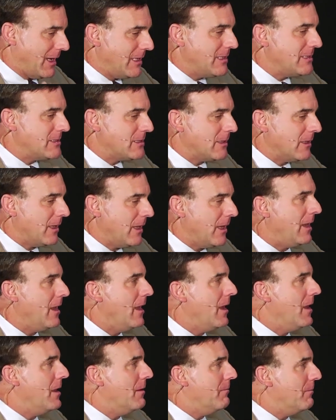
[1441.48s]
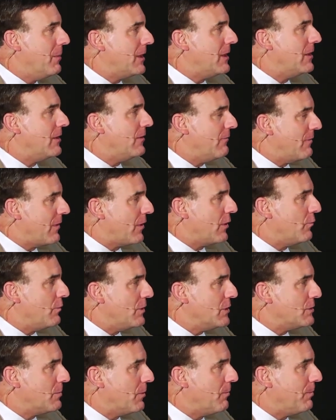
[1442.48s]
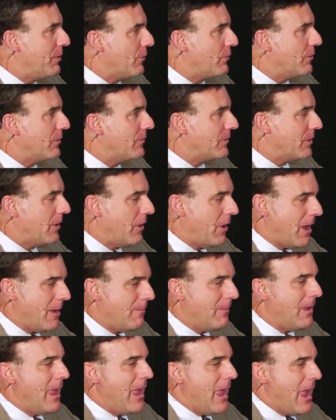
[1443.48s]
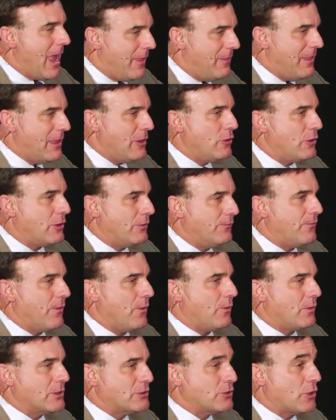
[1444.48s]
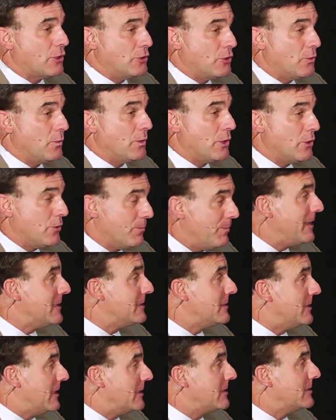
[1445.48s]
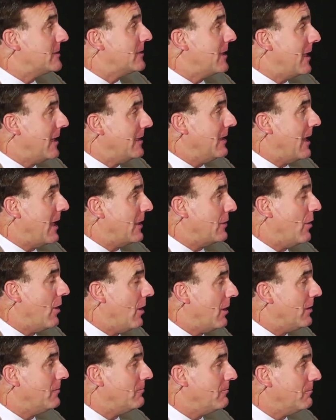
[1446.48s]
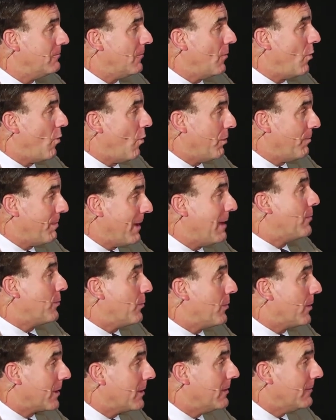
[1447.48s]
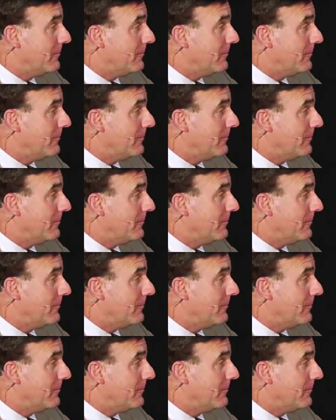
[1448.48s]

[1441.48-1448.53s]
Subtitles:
instantly, but in a very reasonable period of time. And then you can focus on doing your business and not on all the paperwork.